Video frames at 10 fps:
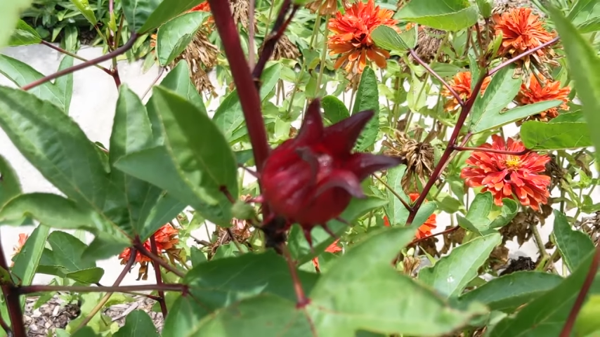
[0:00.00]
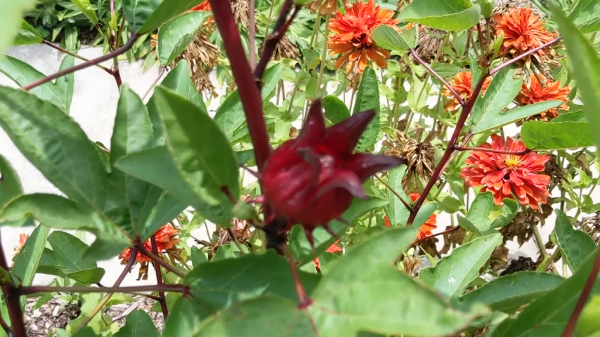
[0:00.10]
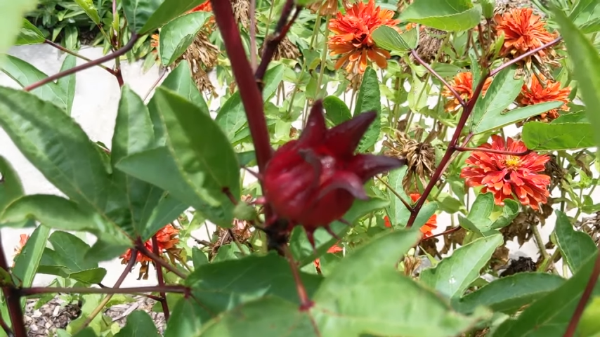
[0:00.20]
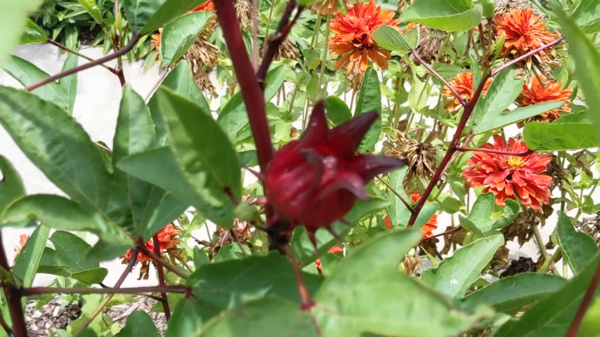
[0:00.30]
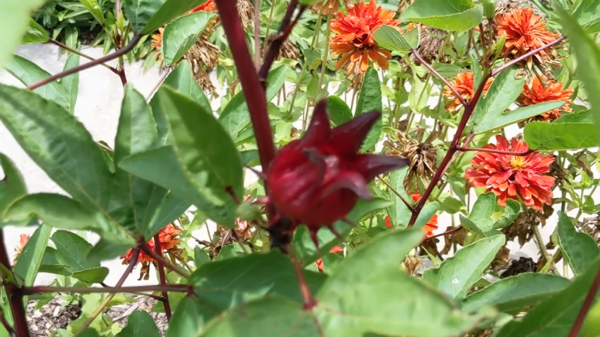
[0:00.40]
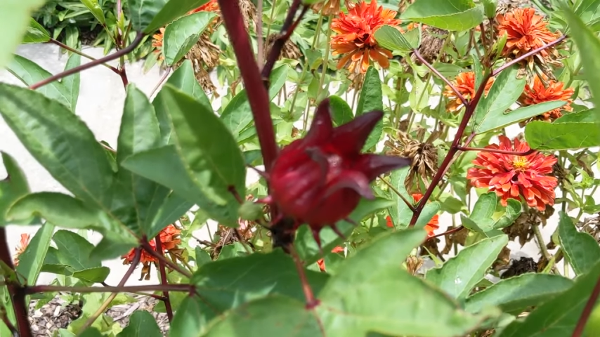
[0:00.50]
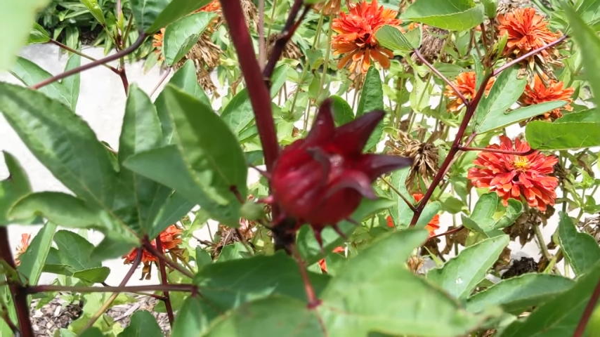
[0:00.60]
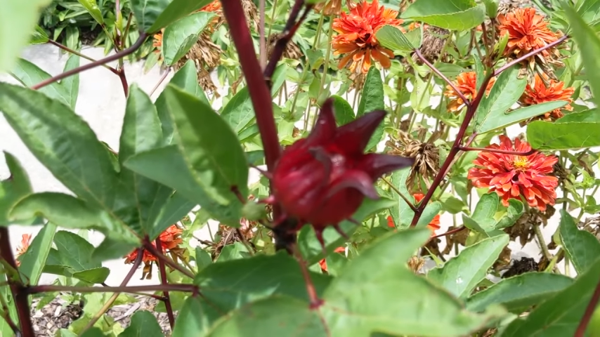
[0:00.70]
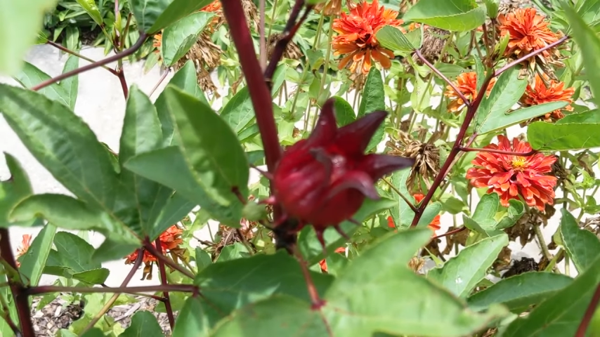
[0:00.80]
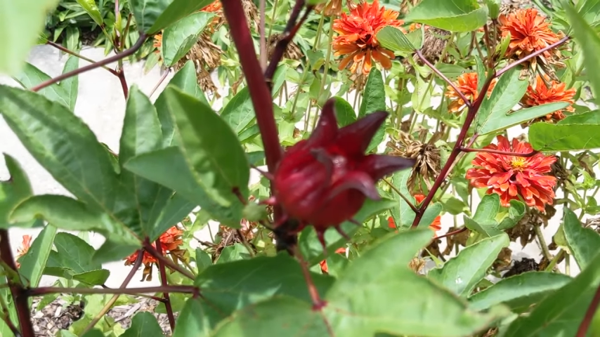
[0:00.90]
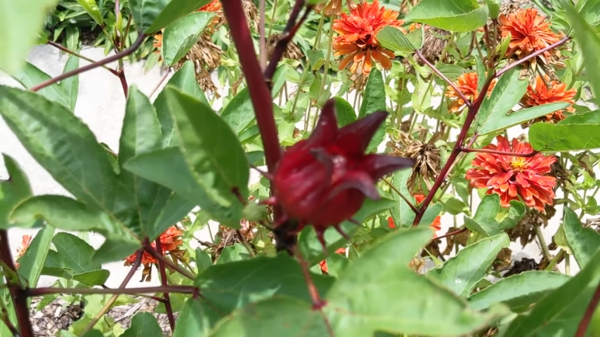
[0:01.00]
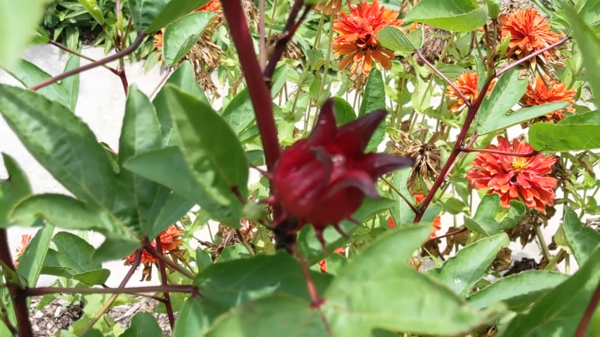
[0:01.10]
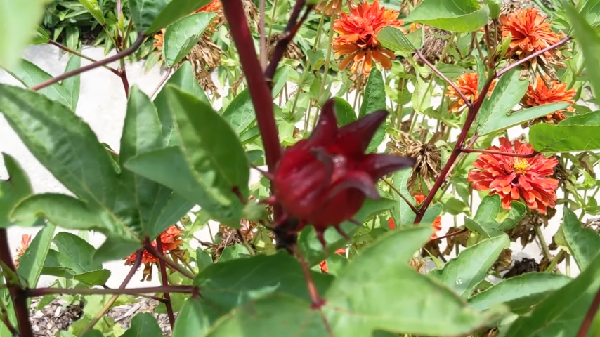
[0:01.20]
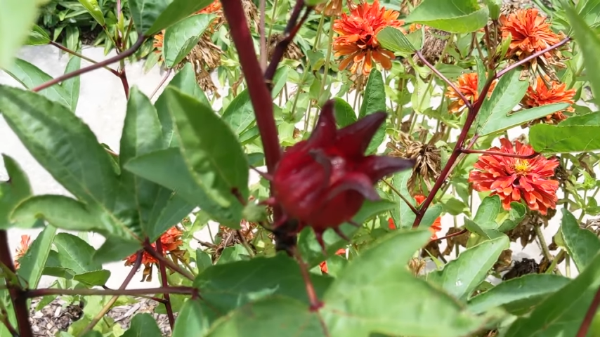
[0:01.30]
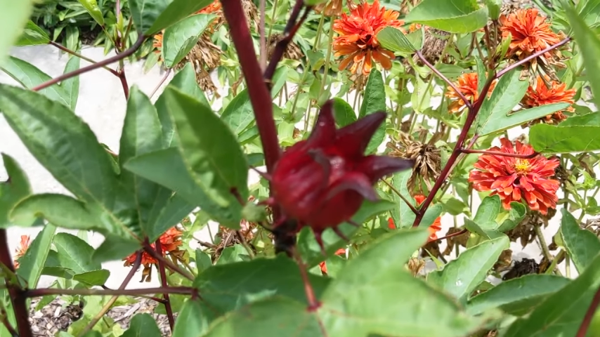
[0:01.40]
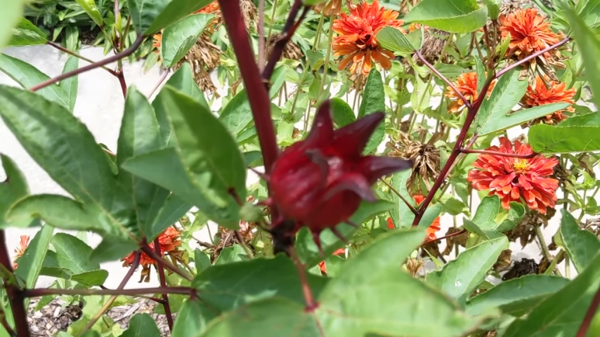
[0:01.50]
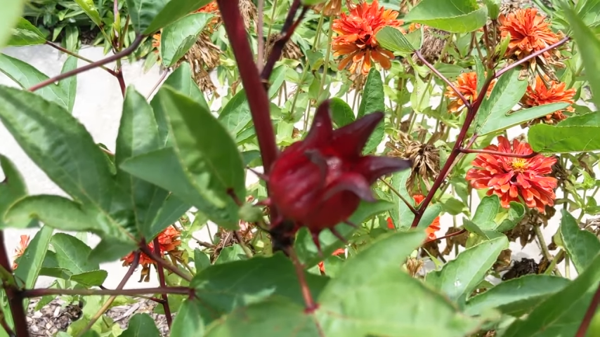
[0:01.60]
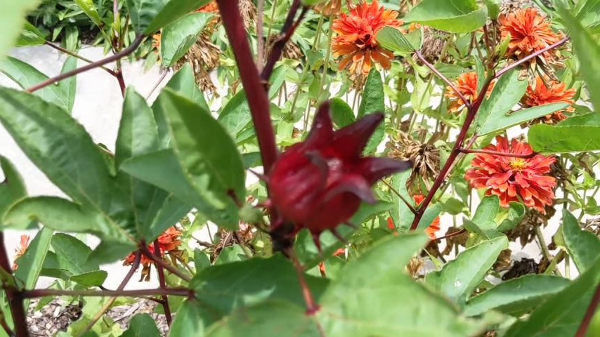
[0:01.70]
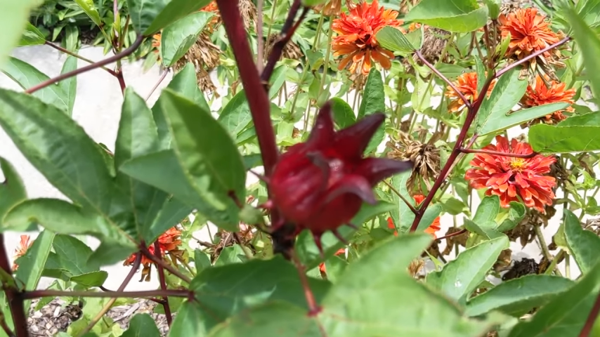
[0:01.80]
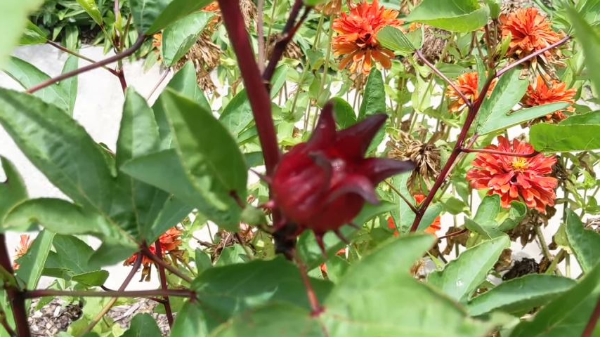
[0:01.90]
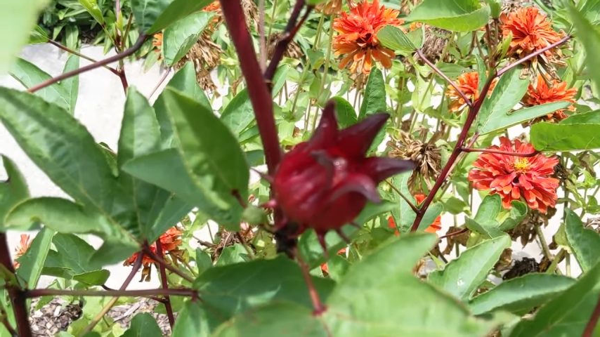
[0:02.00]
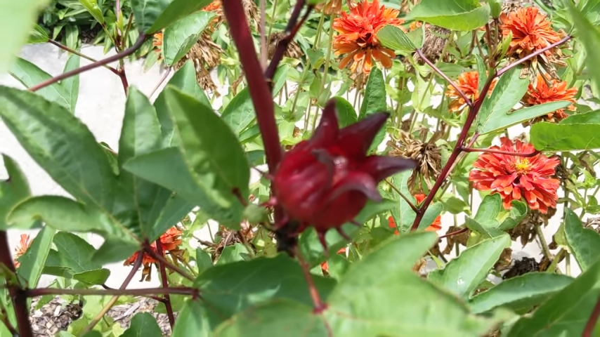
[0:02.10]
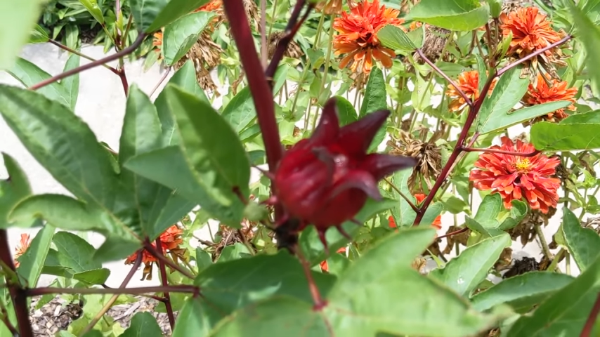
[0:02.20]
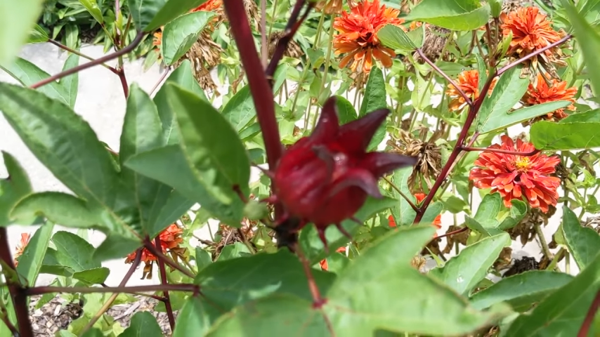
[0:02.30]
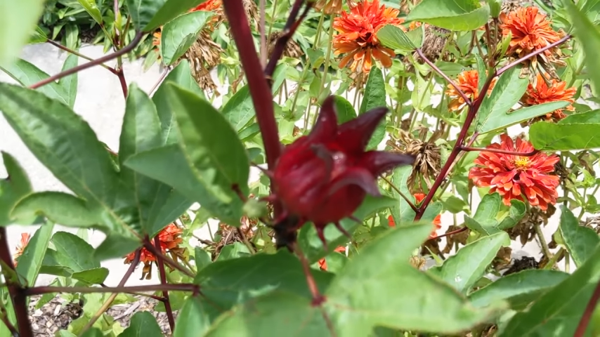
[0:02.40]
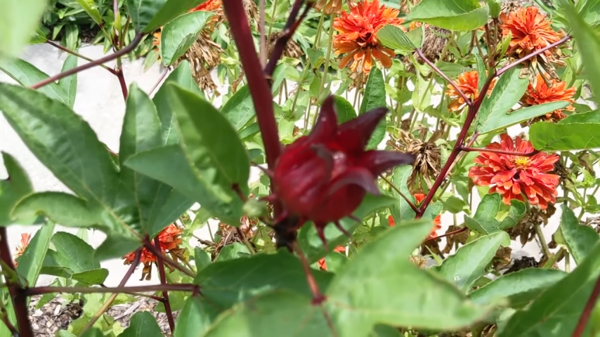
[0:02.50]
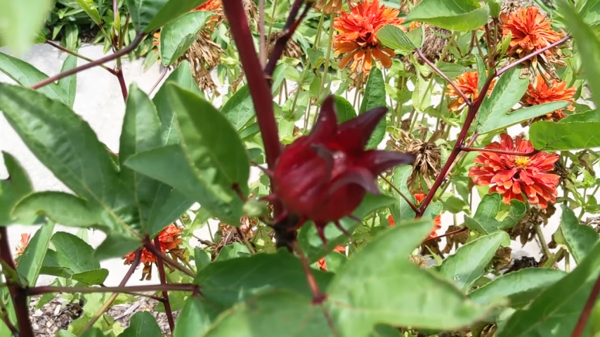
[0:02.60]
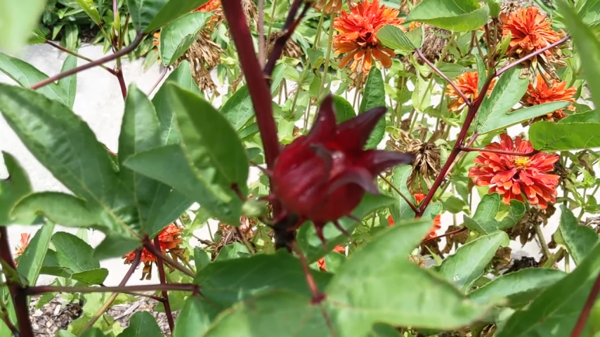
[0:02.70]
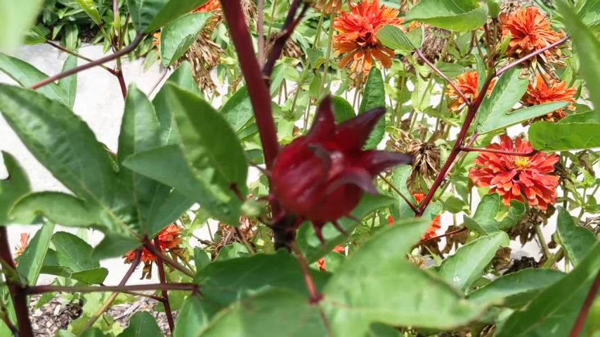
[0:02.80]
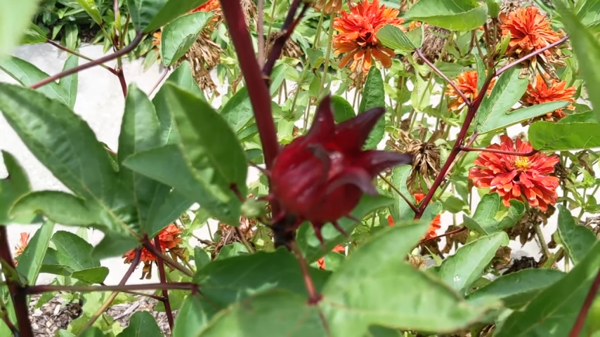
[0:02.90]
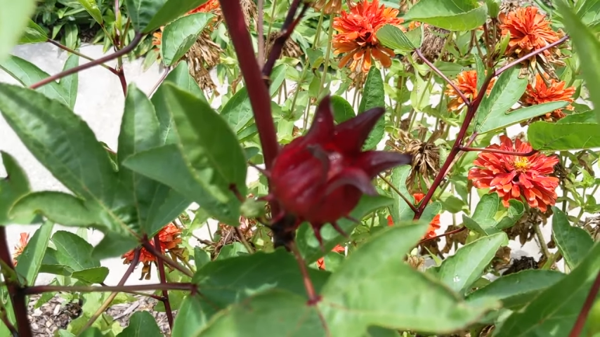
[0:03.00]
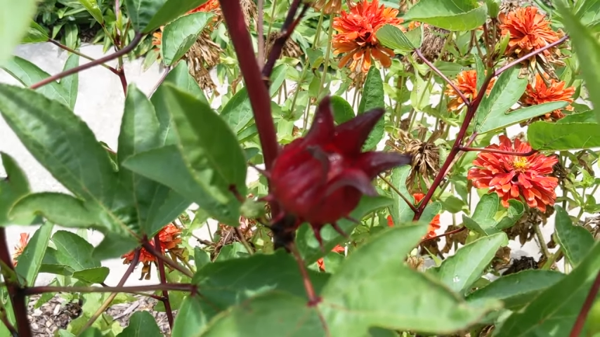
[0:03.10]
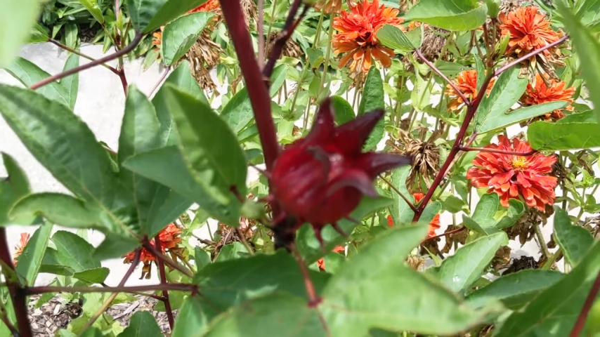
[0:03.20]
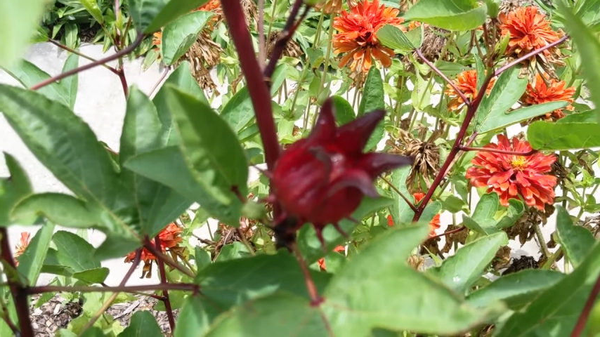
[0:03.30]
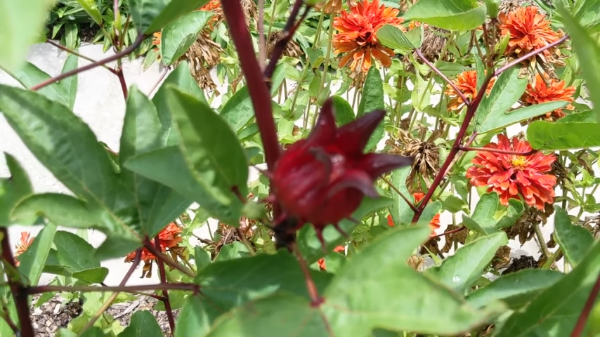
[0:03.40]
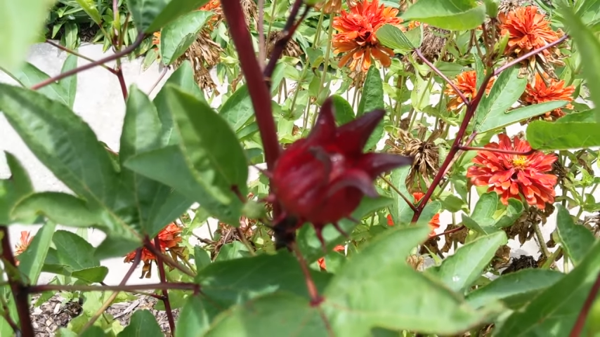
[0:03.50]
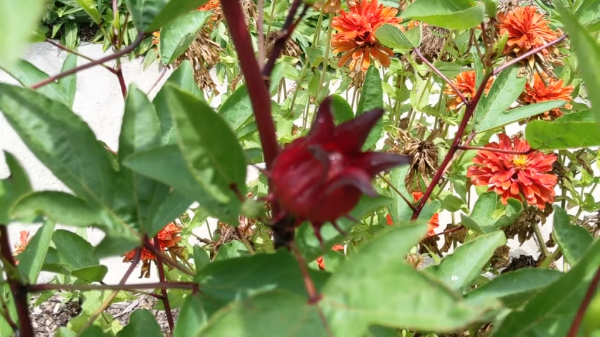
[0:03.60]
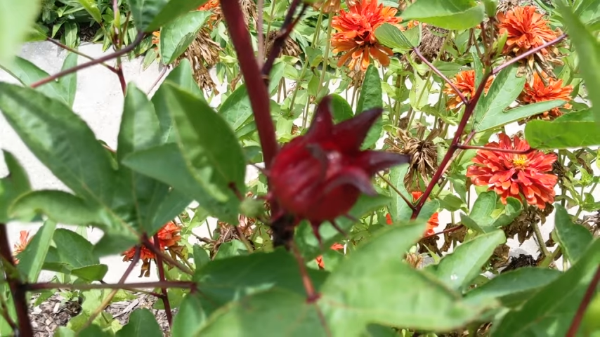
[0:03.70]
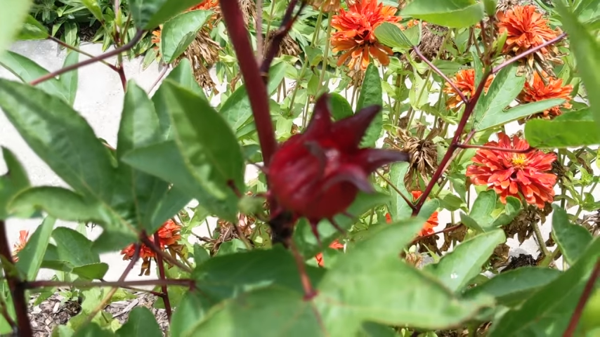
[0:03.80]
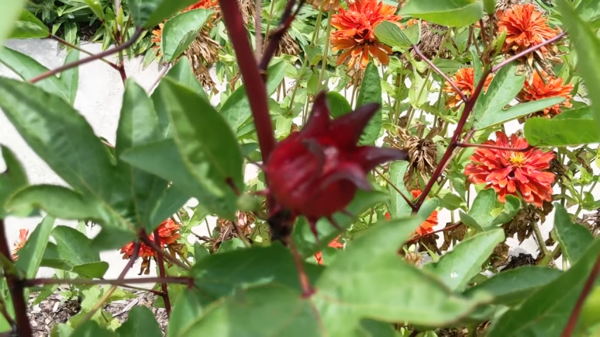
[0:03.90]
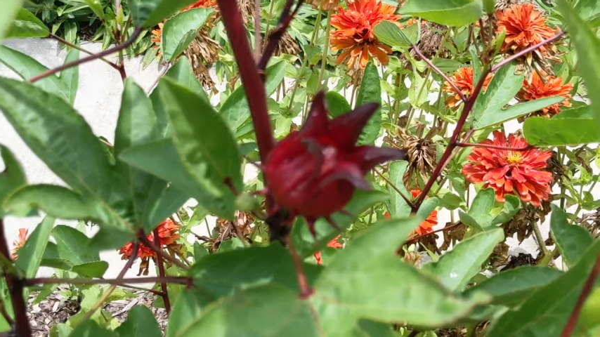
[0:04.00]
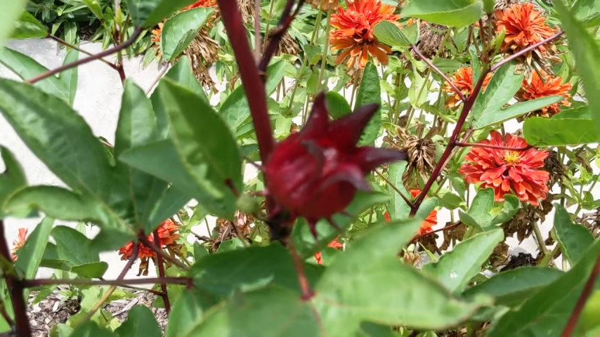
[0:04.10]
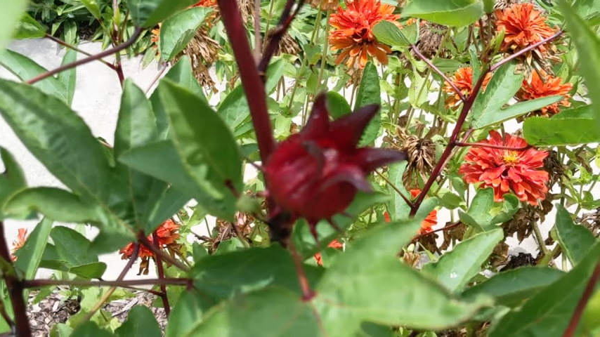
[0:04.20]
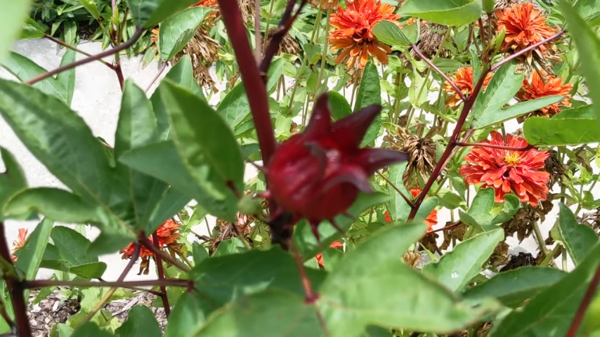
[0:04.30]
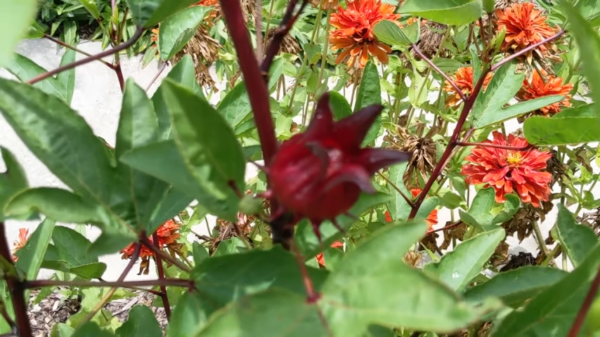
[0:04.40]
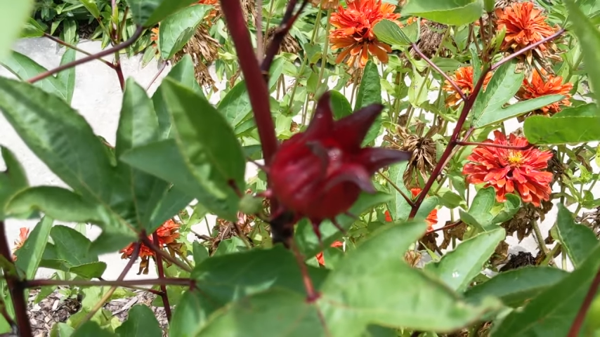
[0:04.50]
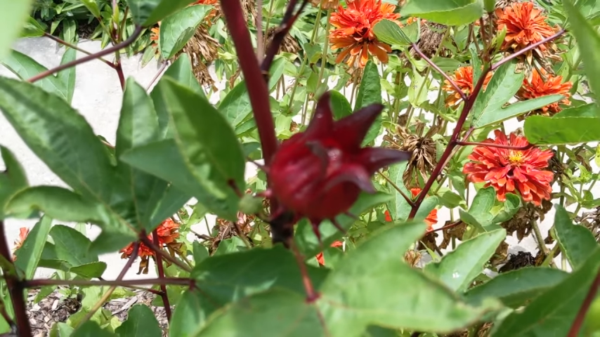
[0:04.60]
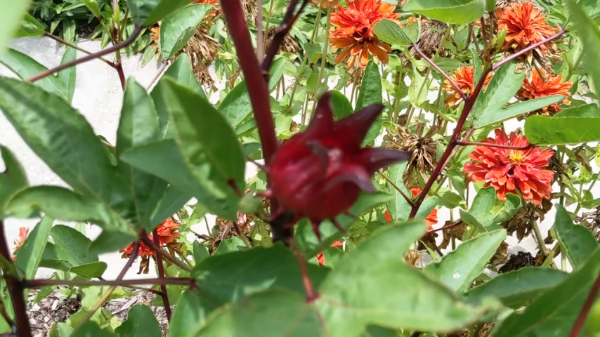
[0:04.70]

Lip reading: No face is visible, so there are no lips to read.